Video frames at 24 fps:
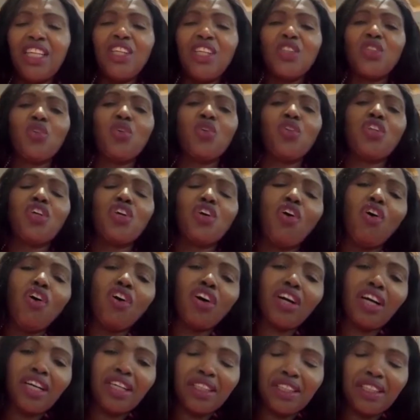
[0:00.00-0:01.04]
So they
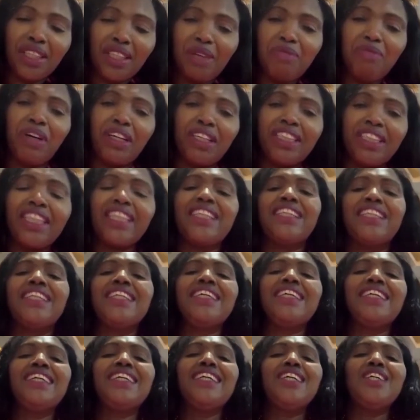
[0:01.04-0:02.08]
all came again
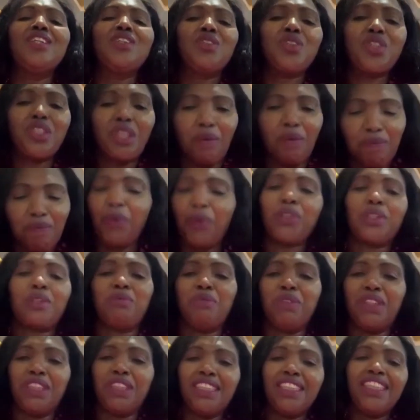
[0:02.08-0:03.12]
to support
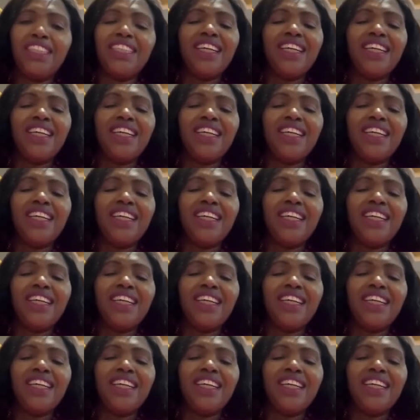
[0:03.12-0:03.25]
me.